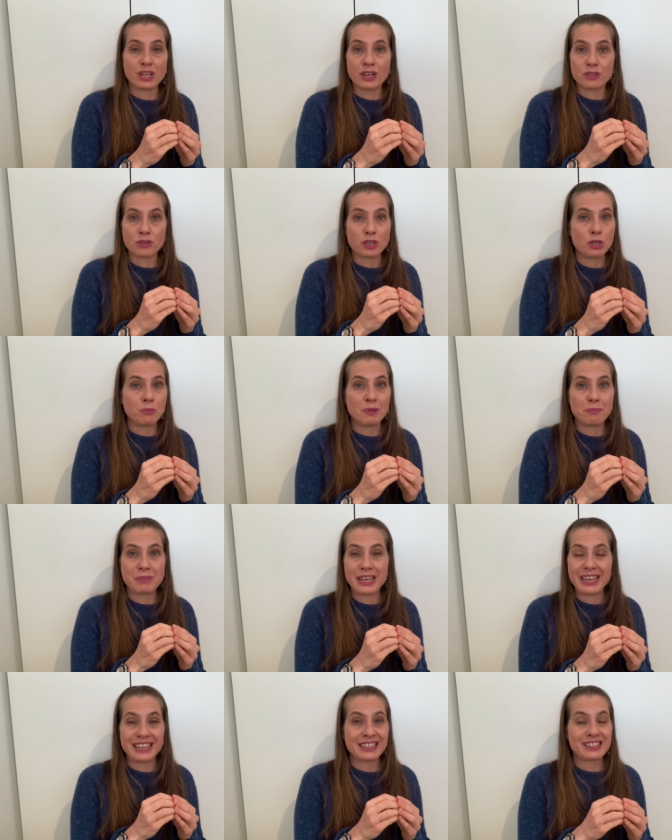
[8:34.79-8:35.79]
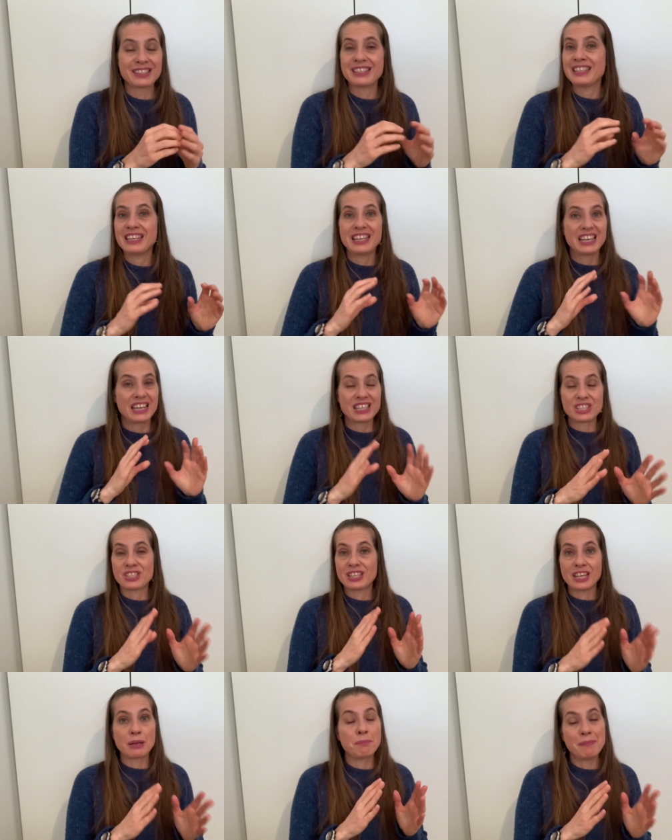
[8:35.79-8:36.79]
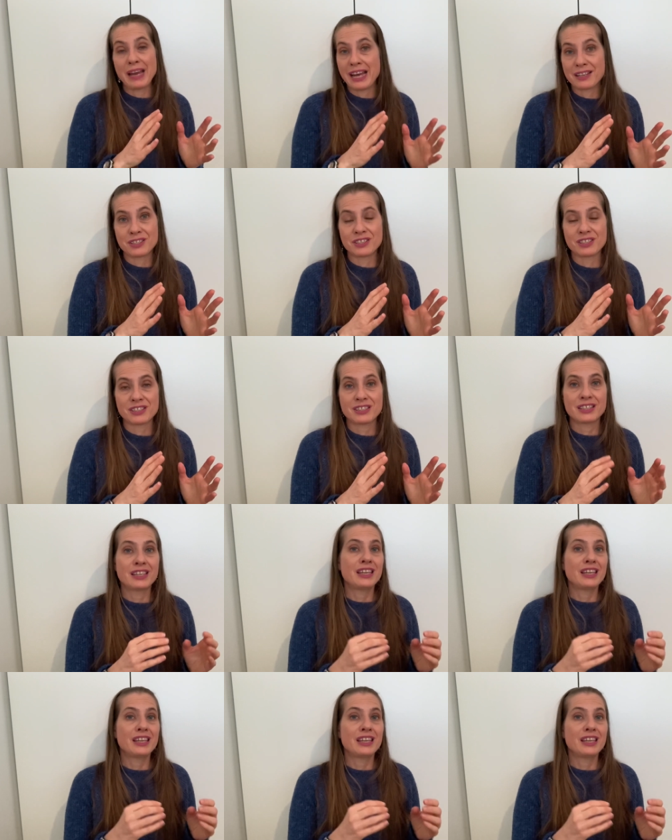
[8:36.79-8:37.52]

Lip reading: other human beings. It's a mess.